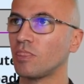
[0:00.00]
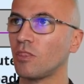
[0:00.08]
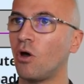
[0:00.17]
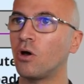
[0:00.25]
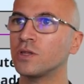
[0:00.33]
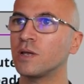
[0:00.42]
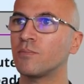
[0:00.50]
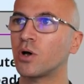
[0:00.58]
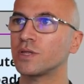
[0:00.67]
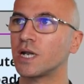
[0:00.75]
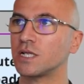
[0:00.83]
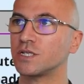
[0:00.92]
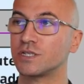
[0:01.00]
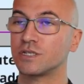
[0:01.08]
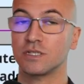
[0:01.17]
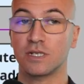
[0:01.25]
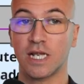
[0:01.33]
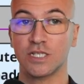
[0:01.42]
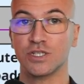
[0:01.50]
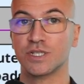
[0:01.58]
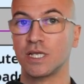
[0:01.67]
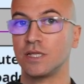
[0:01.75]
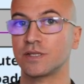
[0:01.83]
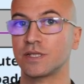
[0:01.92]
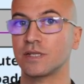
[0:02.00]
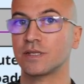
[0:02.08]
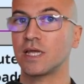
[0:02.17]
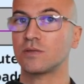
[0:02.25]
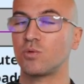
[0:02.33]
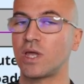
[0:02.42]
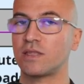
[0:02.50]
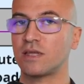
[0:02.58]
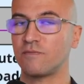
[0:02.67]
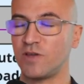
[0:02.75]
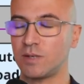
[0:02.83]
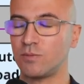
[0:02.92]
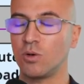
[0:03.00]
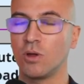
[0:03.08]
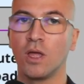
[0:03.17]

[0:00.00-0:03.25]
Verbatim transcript: on the model registry instance that we had available.